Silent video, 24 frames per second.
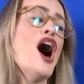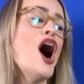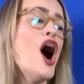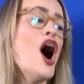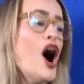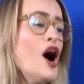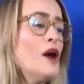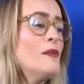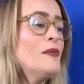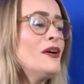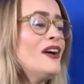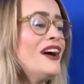
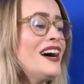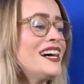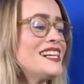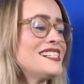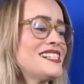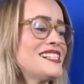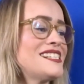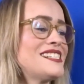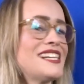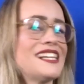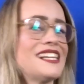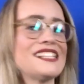Homo
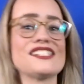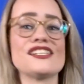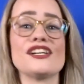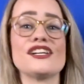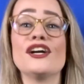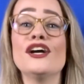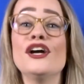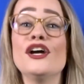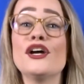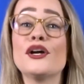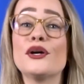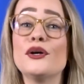
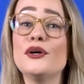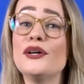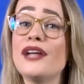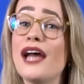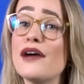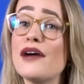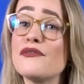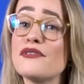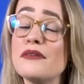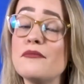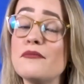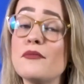Antecessor could
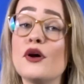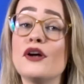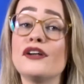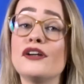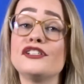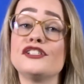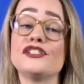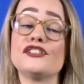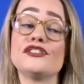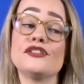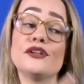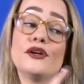have
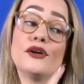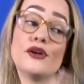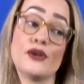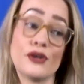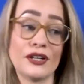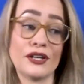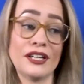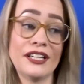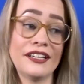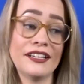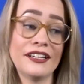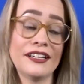emerged
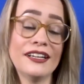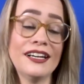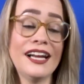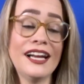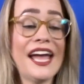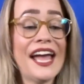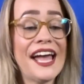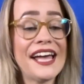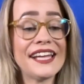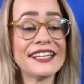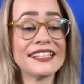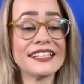earlier
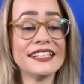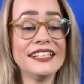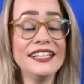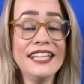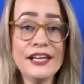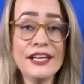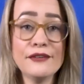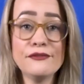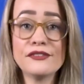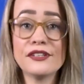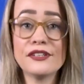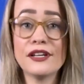and
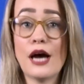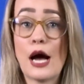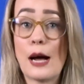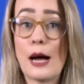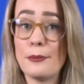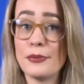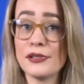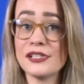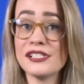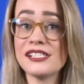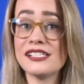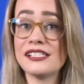lived
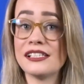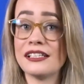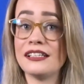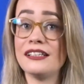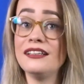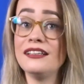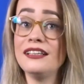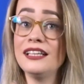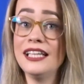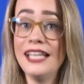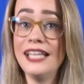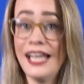up
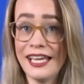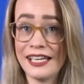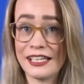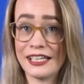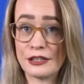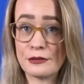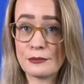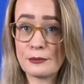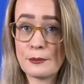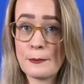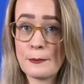until later.